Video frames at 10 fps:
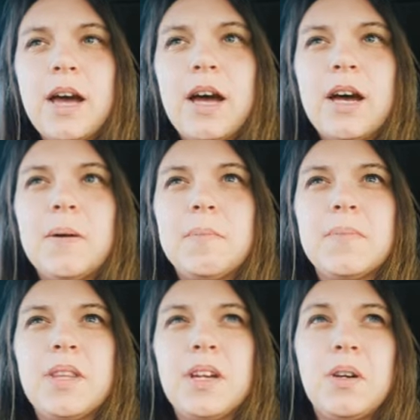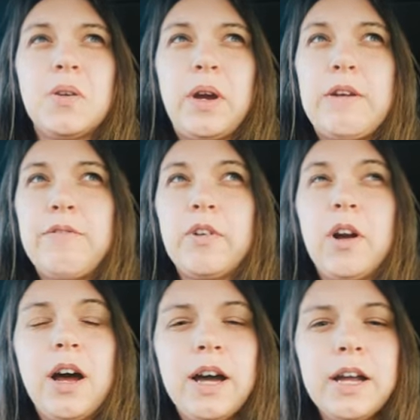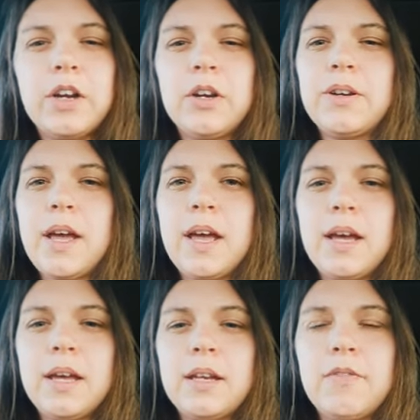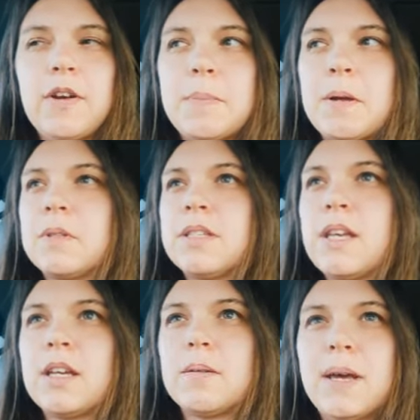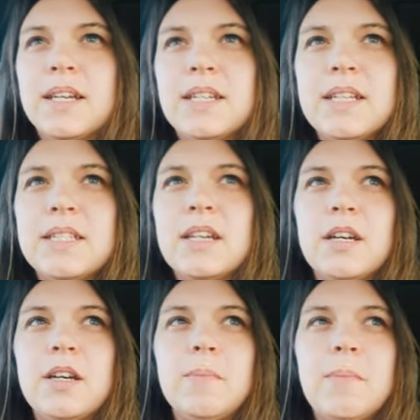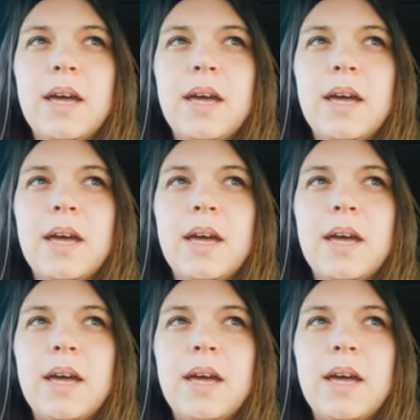They're great for iron, and if I'm not mistaken, magnesium,